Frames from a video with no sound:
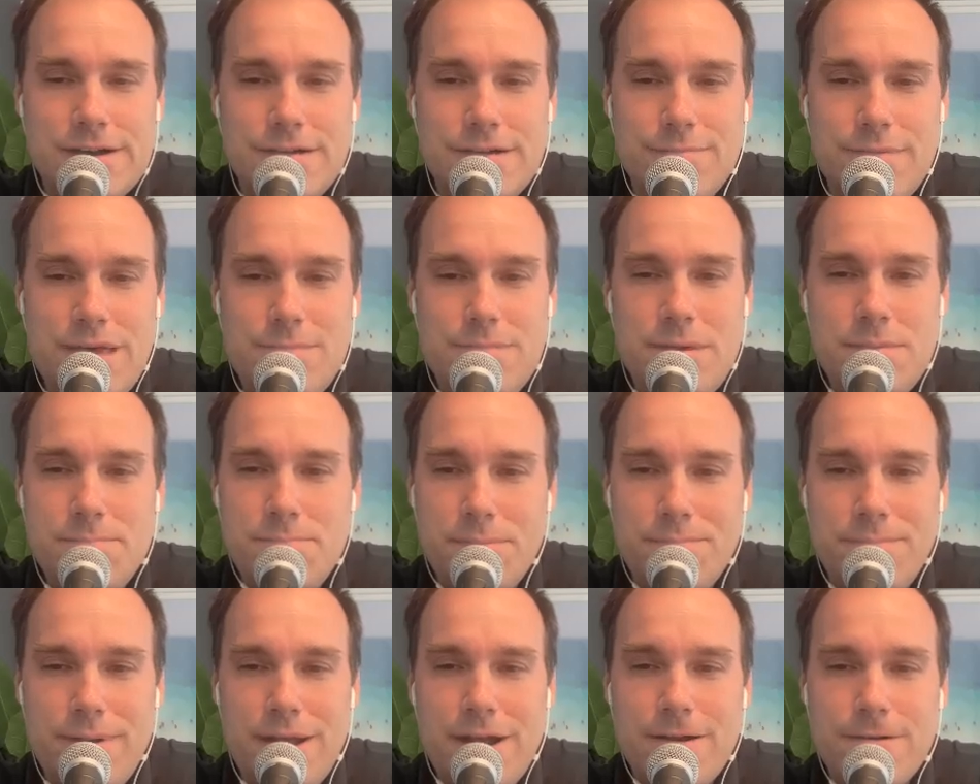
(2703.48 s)
maybe
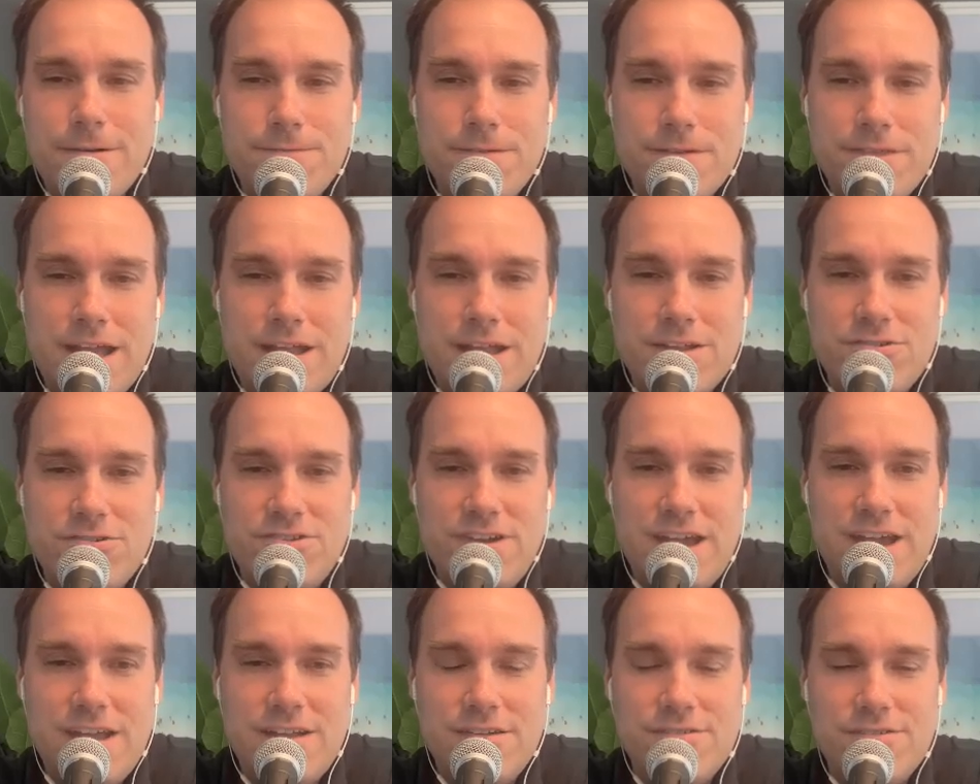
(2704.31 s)
prepare for that
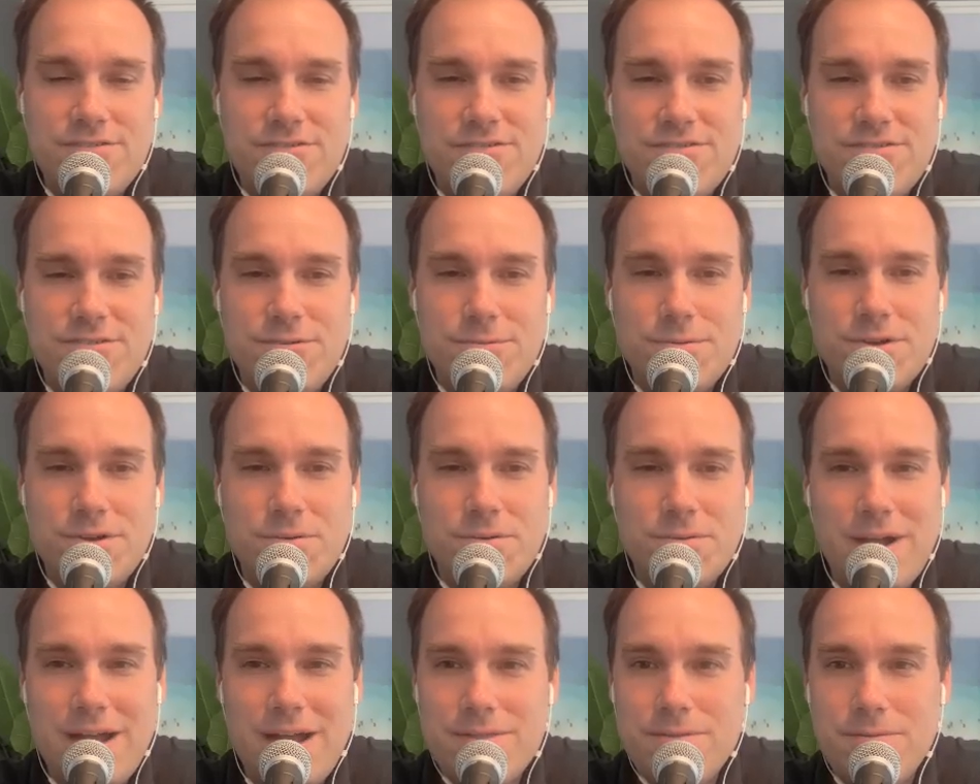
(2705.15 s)
change sooner
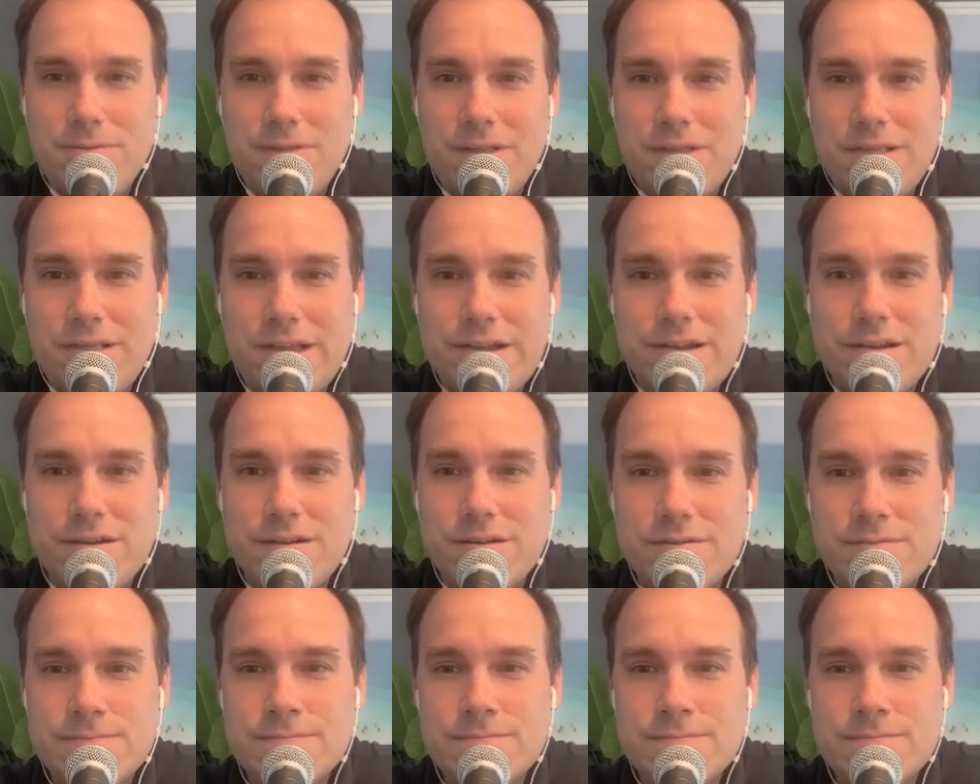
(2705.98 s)
rather than later.